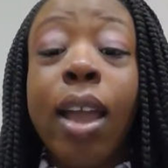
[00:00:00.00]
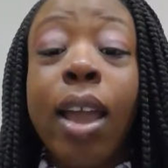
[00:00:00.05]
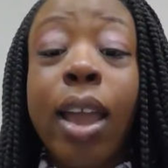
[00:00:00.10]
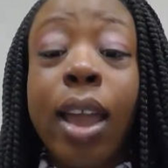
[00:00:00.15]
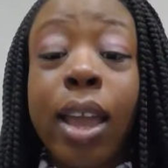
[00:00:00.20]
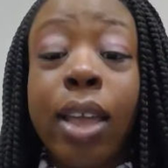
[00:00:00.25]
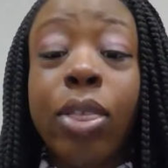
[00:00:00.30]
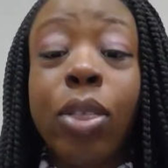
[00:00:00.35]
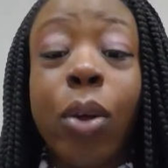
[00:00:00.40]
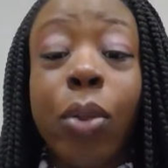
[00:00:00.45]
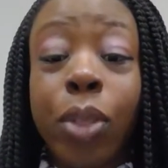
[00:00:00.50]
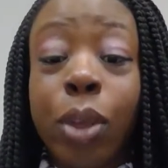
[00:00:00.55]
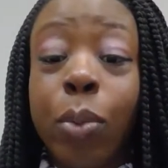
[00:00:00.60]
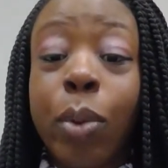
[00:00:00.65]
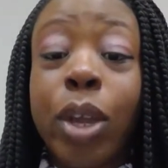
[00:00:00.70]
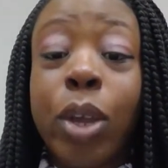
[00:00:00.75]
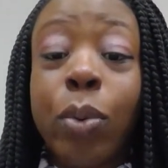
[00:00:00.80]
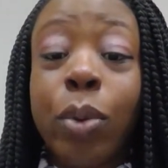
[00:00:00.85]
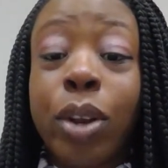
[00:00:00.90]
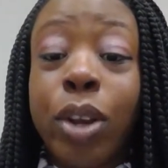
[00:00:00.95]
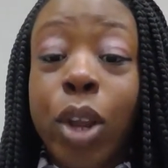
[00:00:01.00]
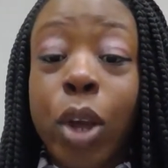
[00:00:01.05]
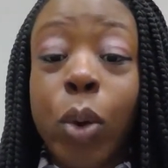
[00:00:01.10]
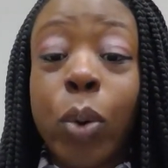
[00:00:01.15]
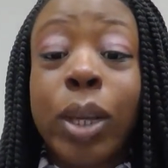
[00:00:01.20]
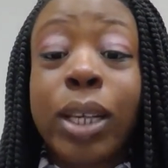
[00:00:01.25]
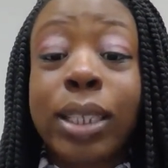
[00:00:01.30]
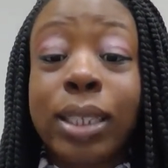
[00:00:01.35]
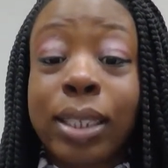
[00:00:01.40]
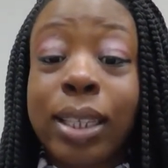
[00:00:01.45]
And the only way you would know
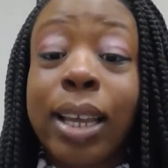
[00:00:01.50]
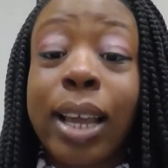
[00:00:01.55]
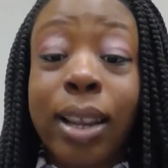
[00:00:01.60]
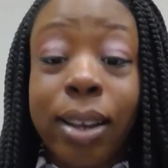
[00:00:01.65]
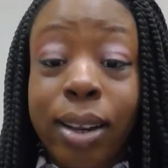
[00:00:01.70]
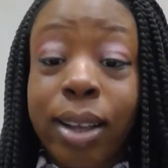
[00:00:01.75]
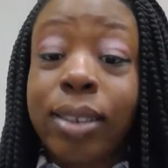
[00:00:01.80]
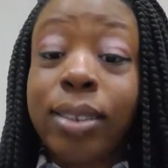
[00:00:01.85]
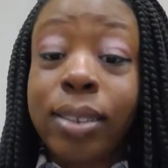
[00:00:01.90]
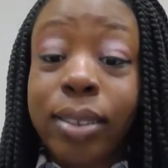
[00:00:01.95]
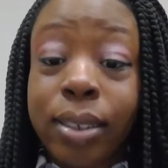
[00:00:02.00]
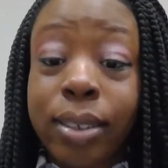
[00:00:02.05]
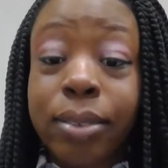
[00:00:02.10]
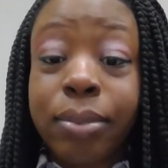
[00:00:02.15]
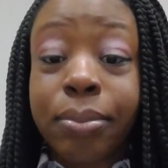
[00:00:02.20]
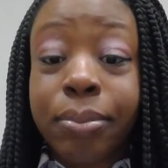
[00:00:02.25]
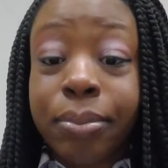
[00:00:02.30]
is to get tested.